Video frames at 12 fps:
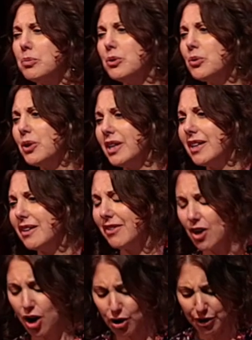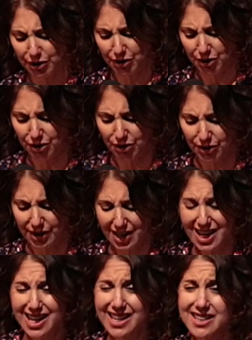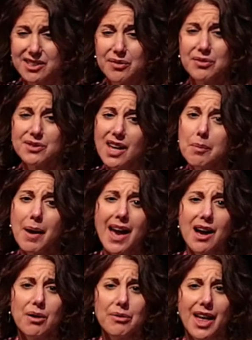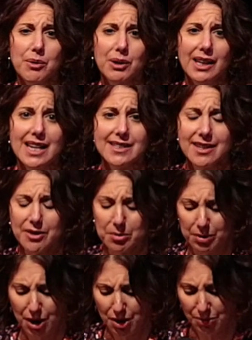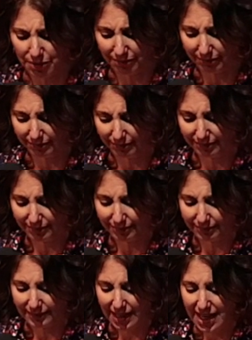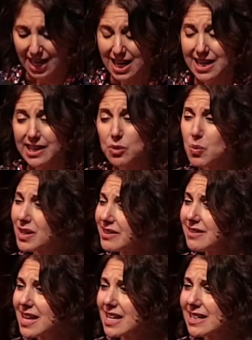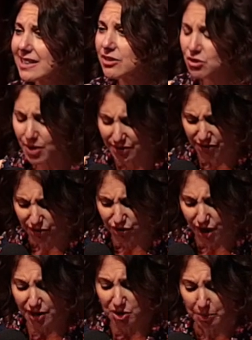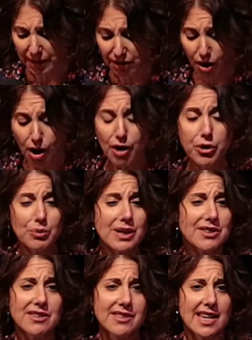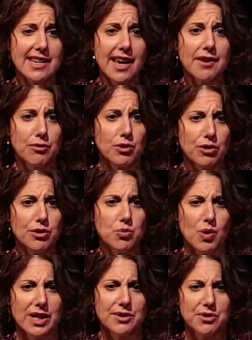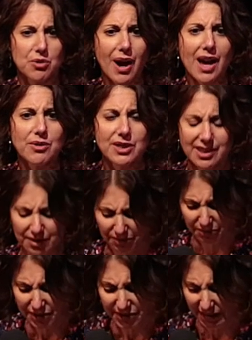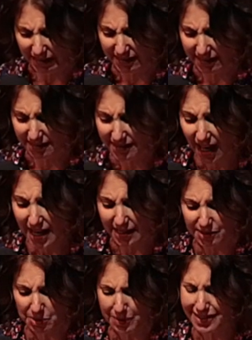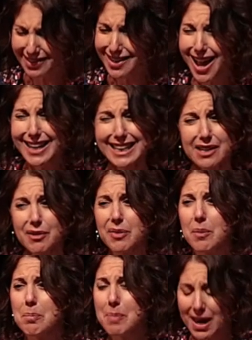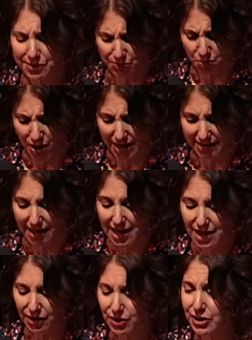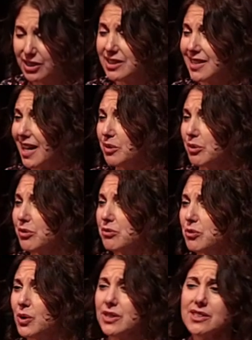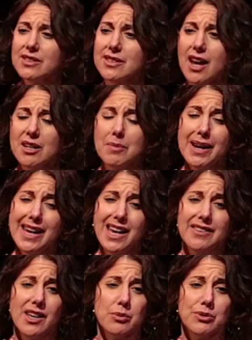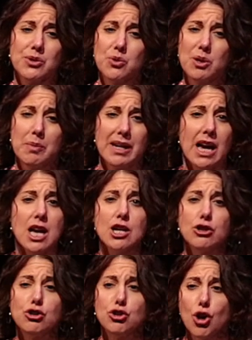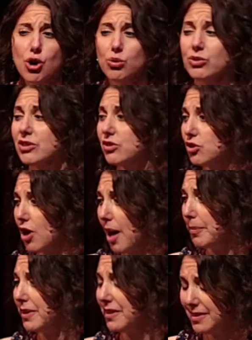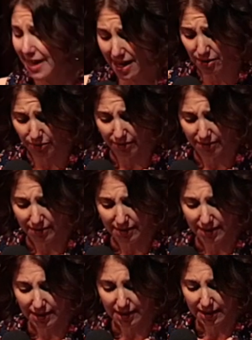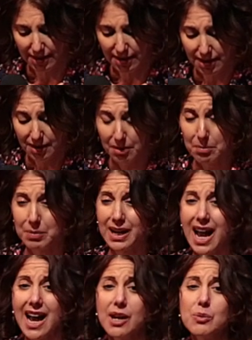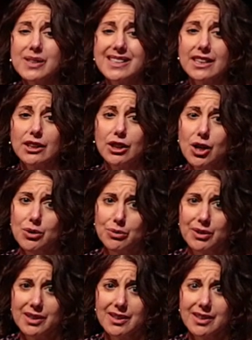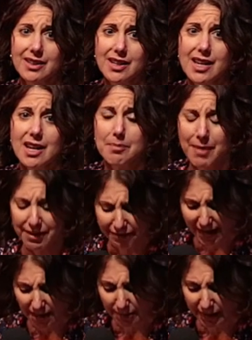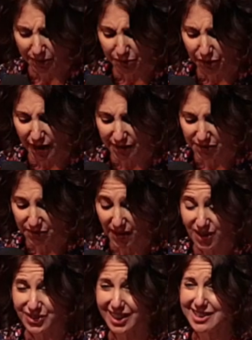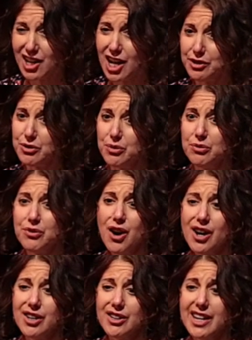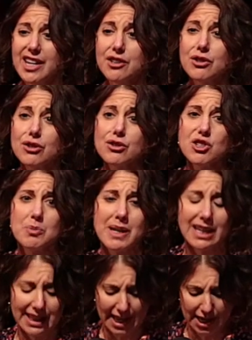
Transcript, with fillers: a beauty, they all concurred as if somehow that would lessen the blow. It wasn't that I didn't trust their judgment. All the reasons they gave were good ones, grounded in physics and science, but not even the best one could contend with the voice inside my head that was screaming, Don't chop it down. But I was alone. My family and friends felt I'd gone too far and urged me to